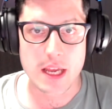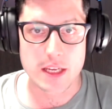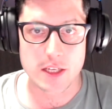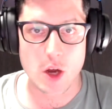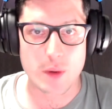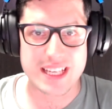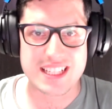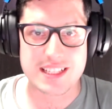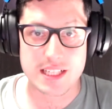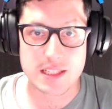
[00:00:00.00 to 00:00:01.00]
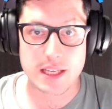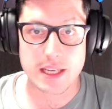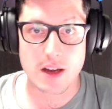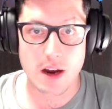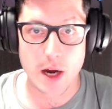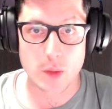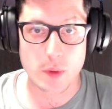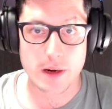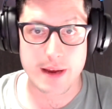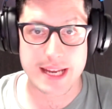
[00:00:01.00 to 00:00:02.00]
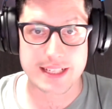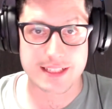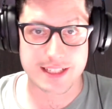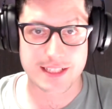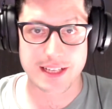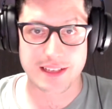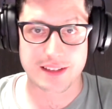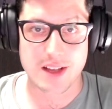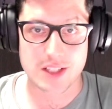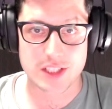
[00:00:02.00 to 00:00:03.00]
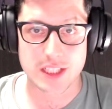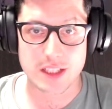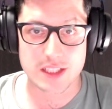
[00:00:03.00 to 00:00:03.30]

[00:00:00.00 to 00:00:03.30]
you know, existing hardware and existing technology